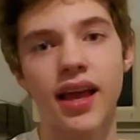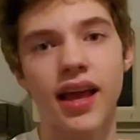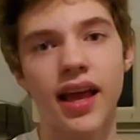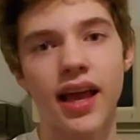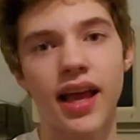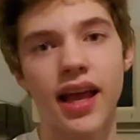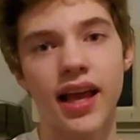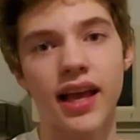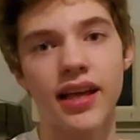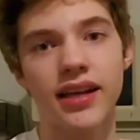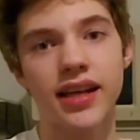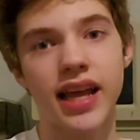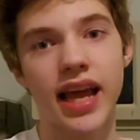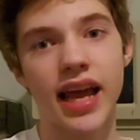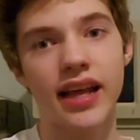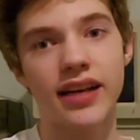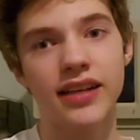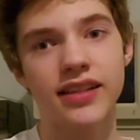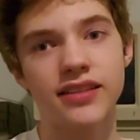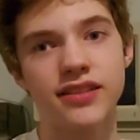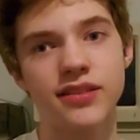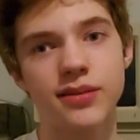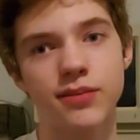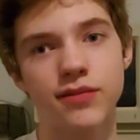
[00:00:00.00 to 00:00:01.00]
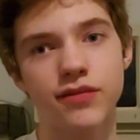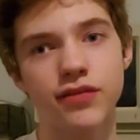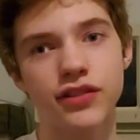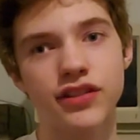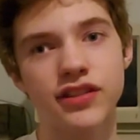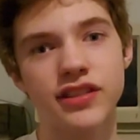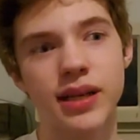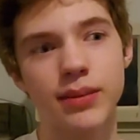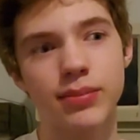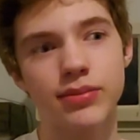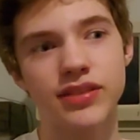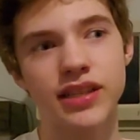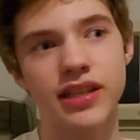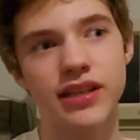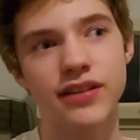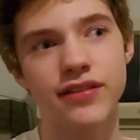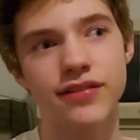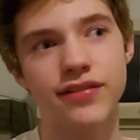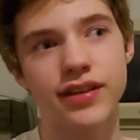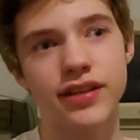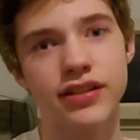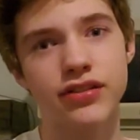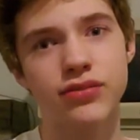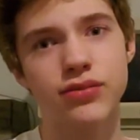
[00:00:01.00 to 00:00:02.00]
and added some footstep sound
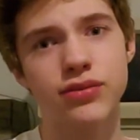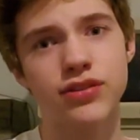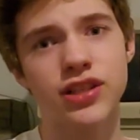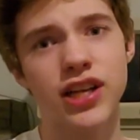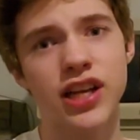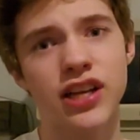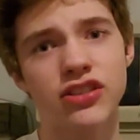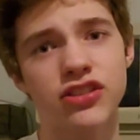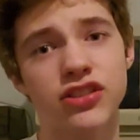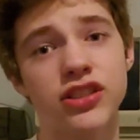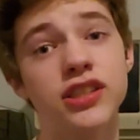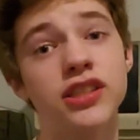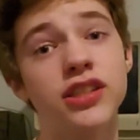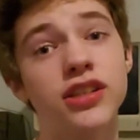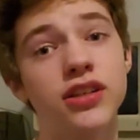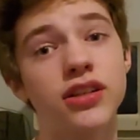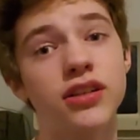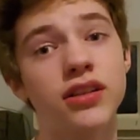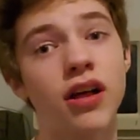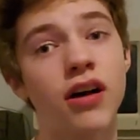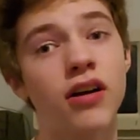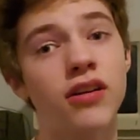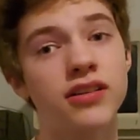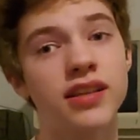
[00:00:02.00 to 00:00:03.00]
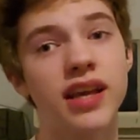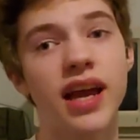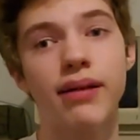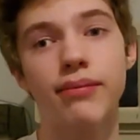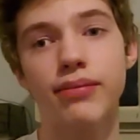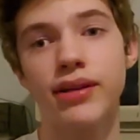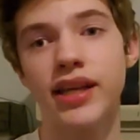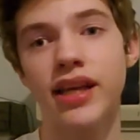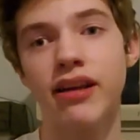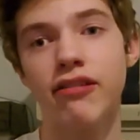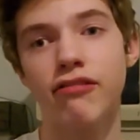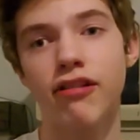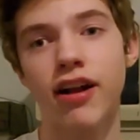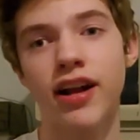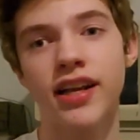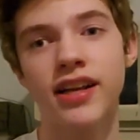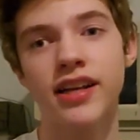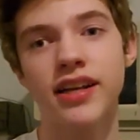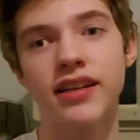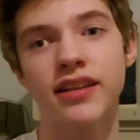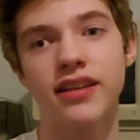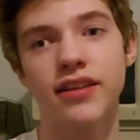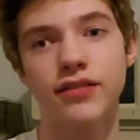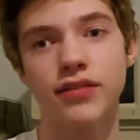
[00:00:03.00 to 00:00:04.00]
effects, which actually took a long time to get
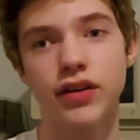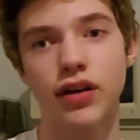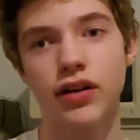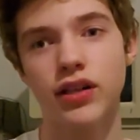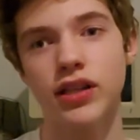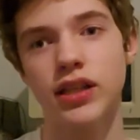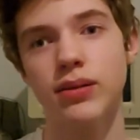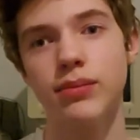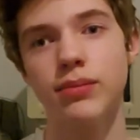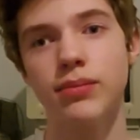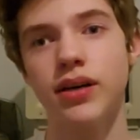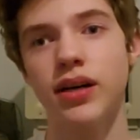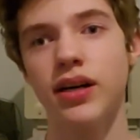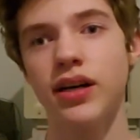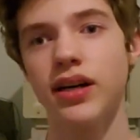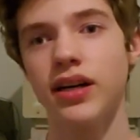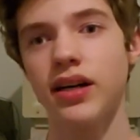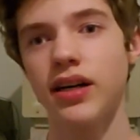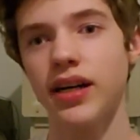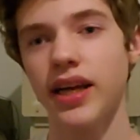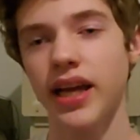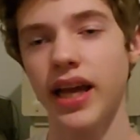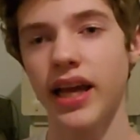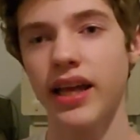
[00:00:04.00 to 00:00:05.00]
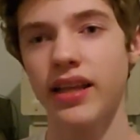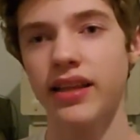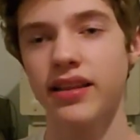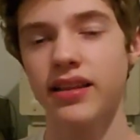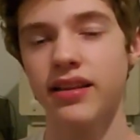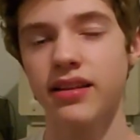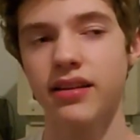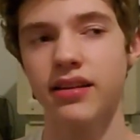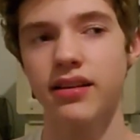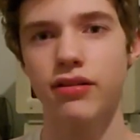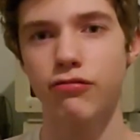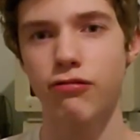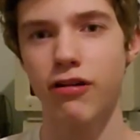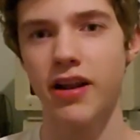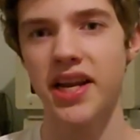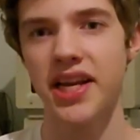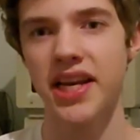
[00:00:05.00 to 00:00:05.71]
right, the volume and the rate